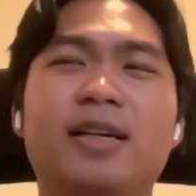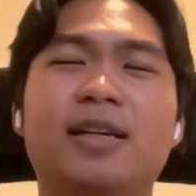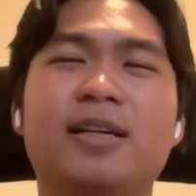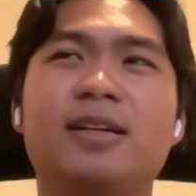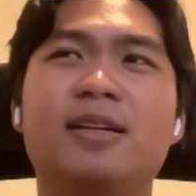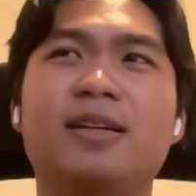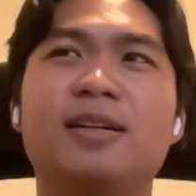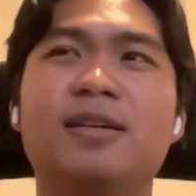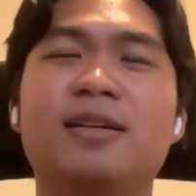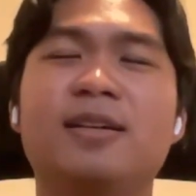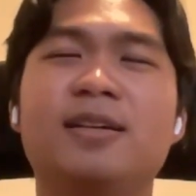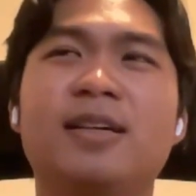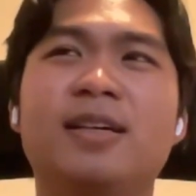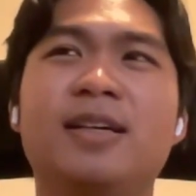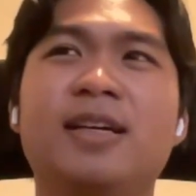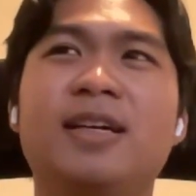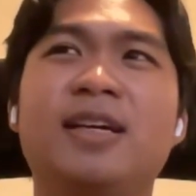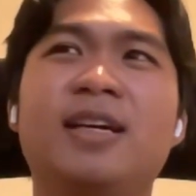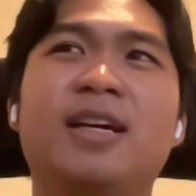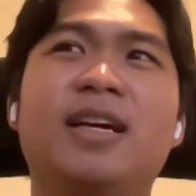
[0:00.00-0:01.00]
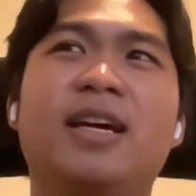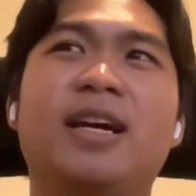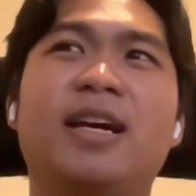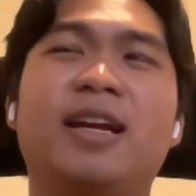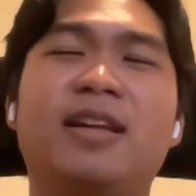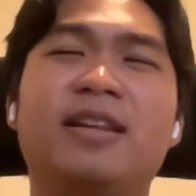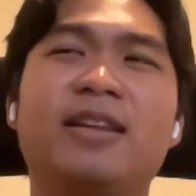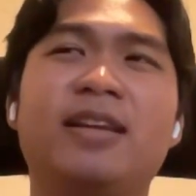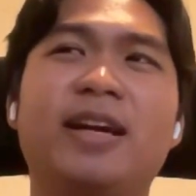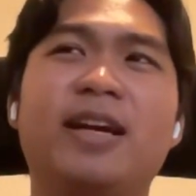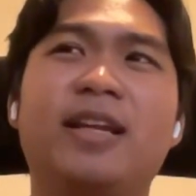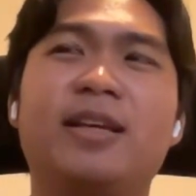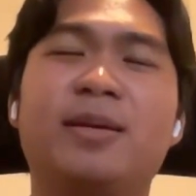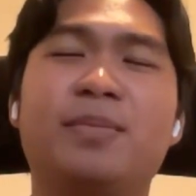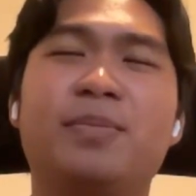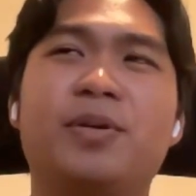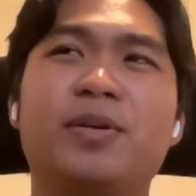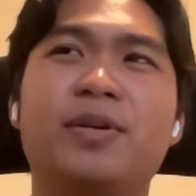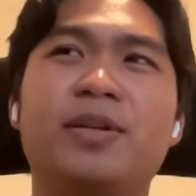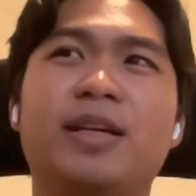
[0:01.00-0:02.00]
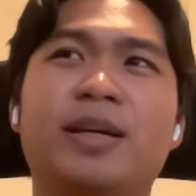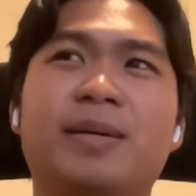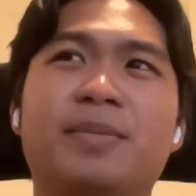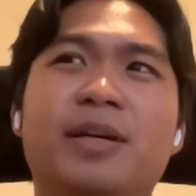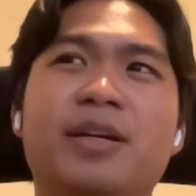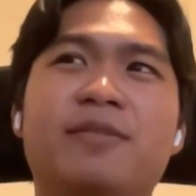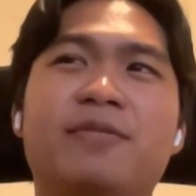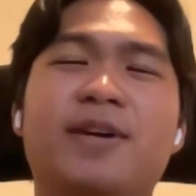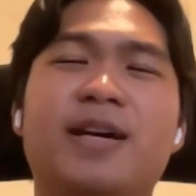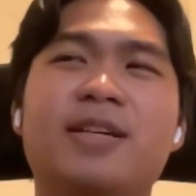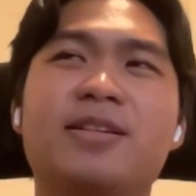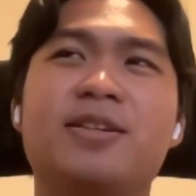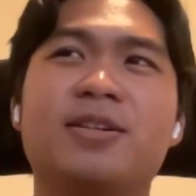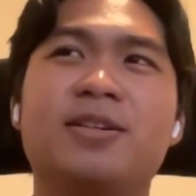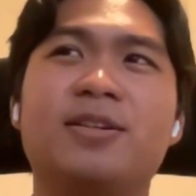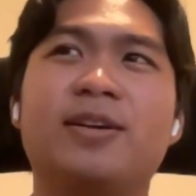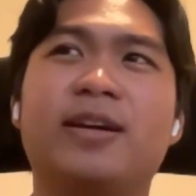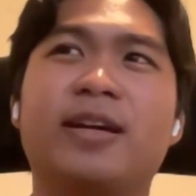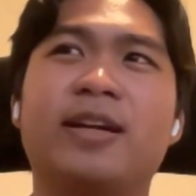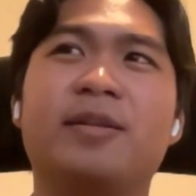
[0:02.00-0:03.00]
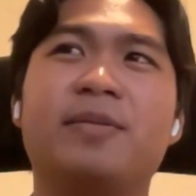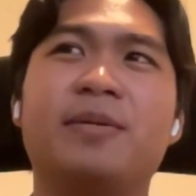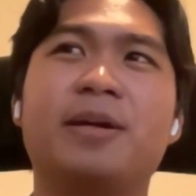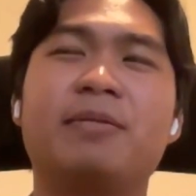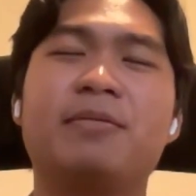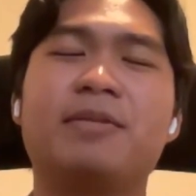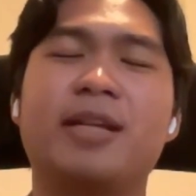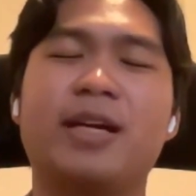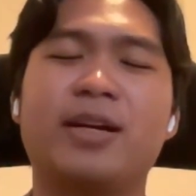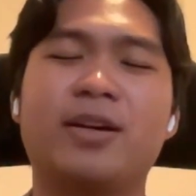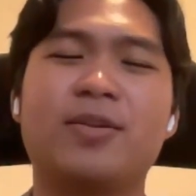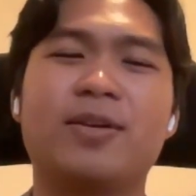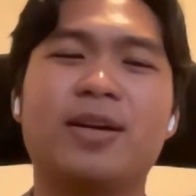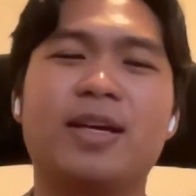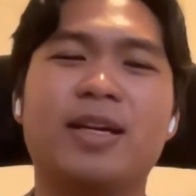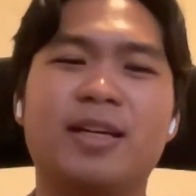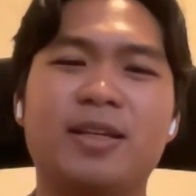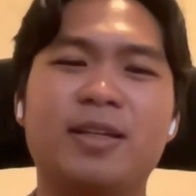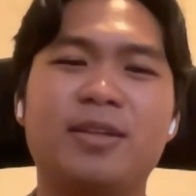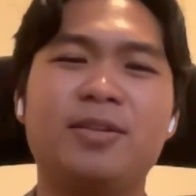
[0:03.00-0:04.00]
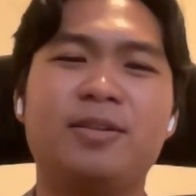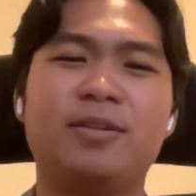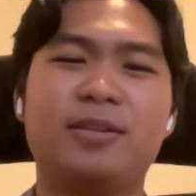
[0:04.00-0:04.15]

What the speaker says: And I think at that point, like my advisor looked at me and like, okay,